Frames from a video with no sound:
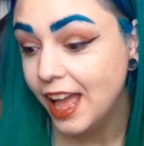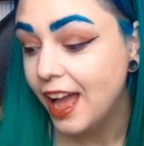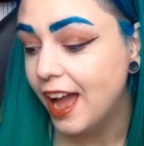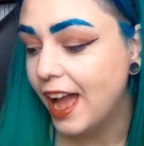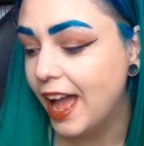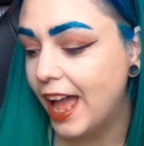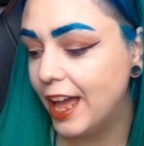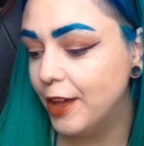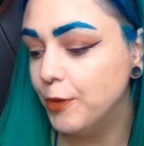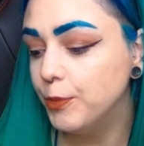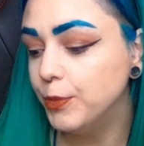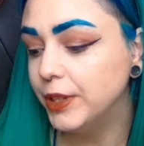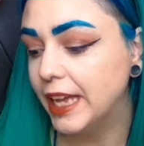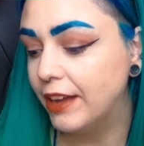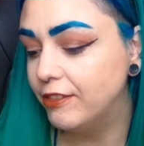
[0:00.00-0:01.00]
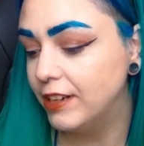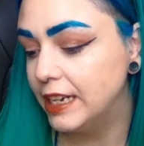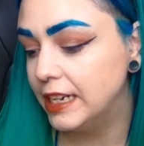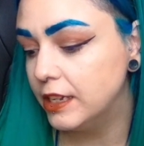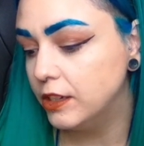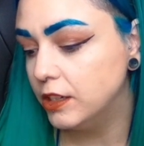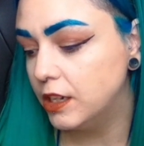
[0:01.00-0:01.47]
But yeah, really
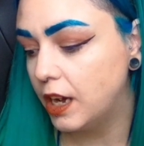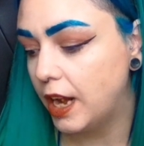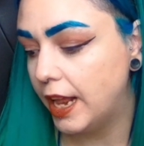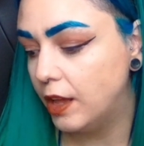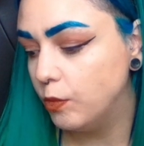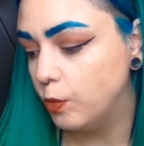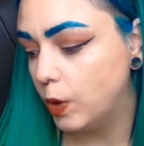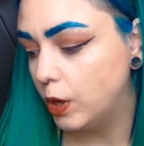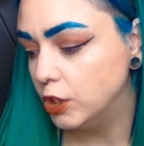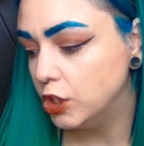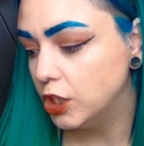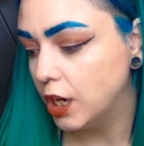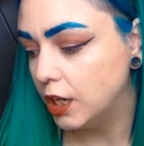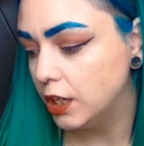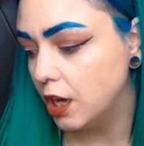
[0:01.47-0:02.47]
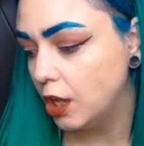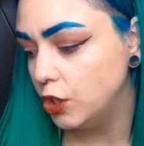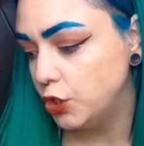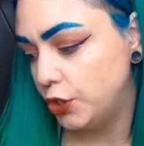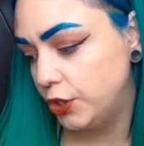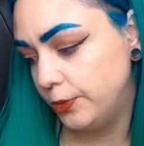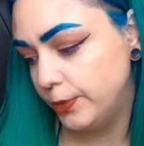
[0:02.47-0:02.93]
good like one shot, not
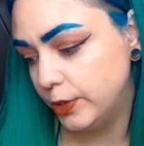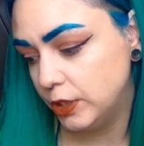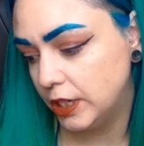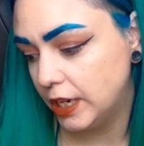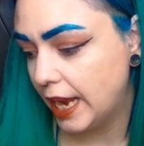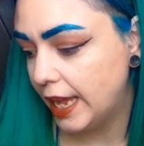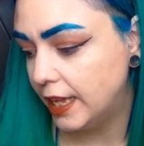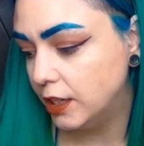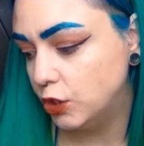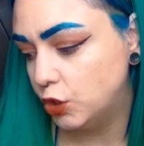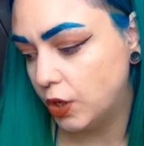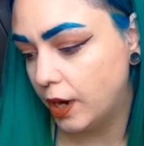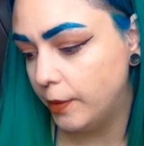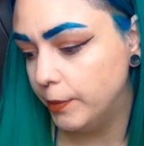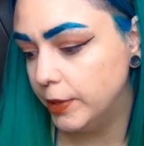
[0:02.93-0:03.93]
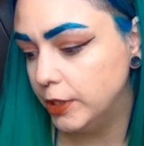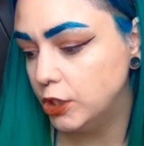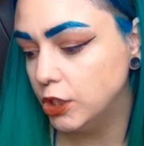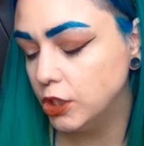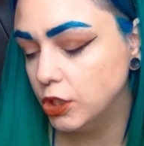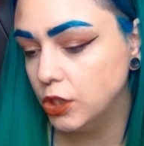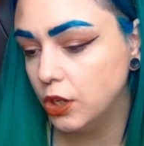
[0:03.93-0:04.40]
too much like drama,
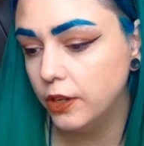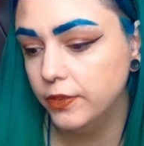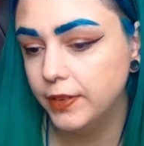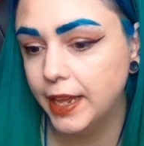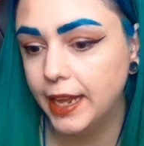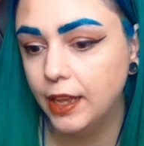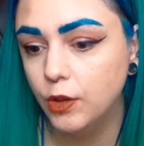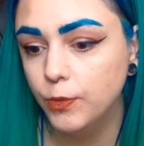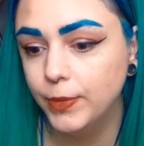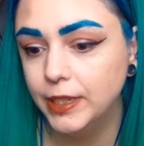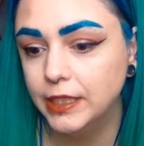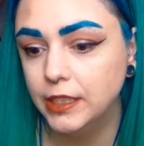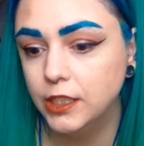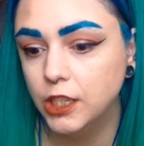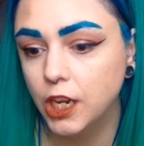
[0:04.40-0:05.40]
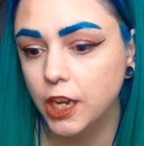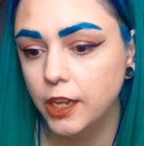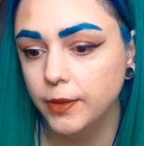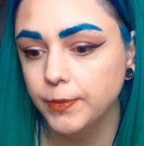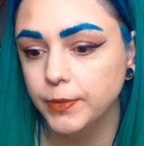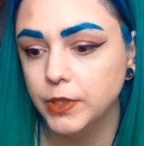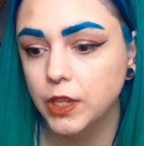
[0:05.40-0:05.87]
just sort of like coming to
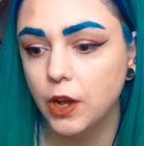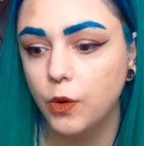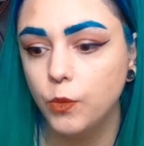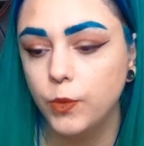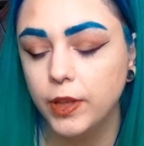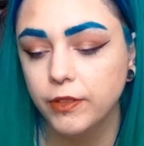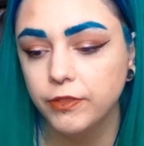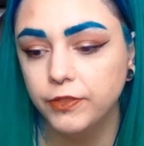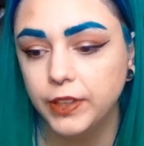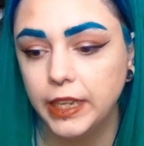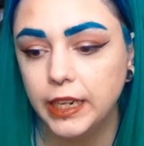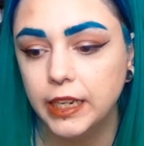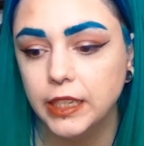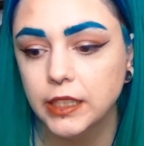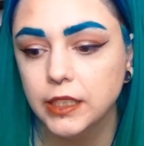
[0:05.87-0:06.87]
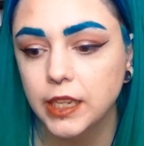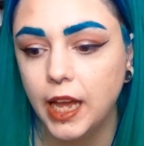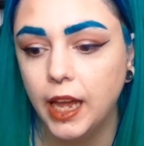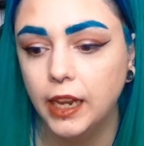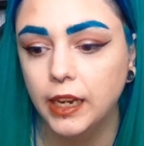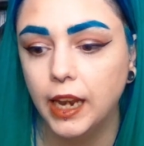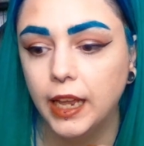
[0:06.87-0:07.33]
terms with feelings
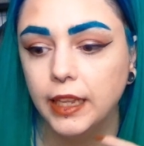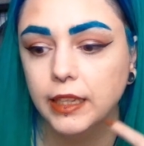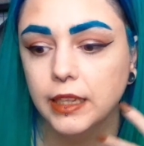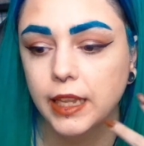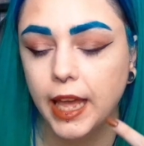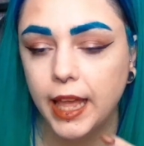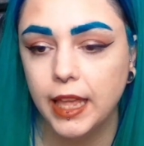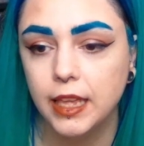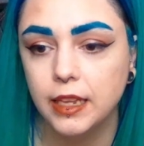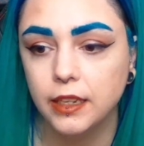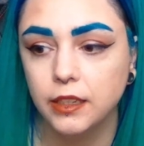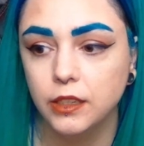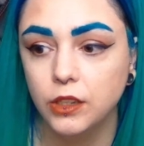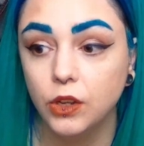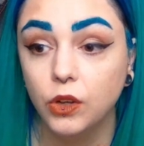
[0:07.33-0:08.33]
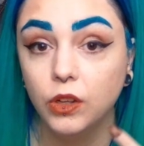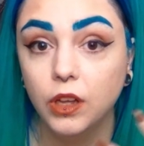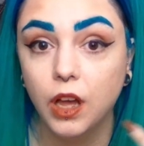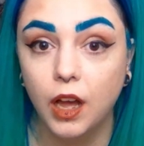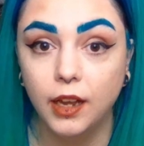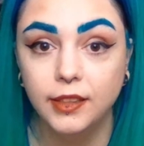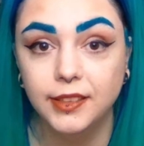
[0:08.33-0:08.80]
and like letting your
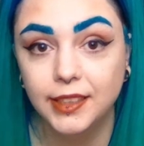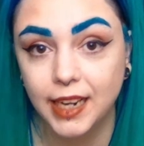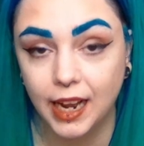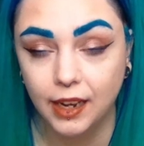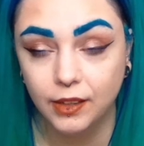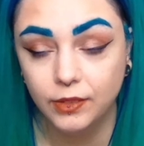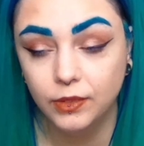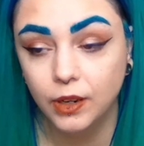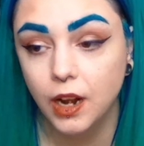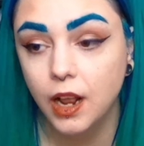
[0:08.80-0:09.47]
guard down,